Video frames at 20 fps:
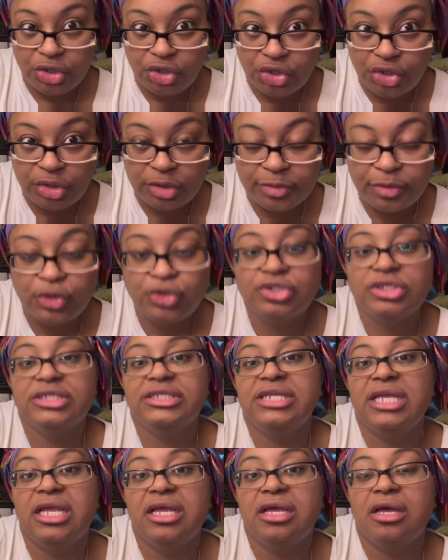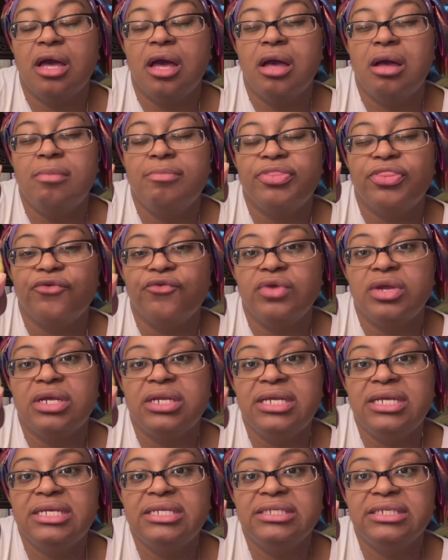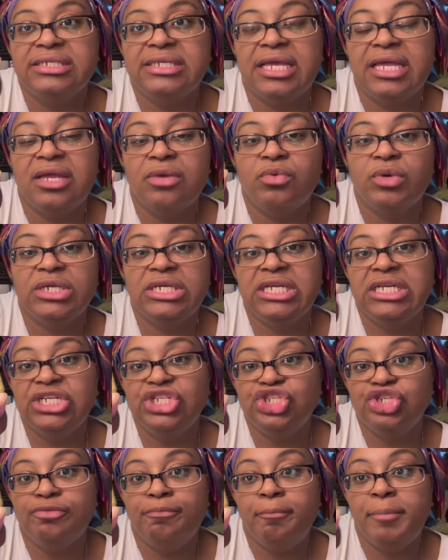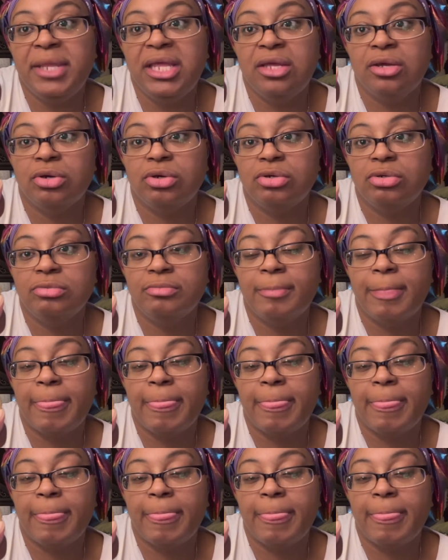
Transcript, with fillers: You're supposed to take um, three of these a day with each meal.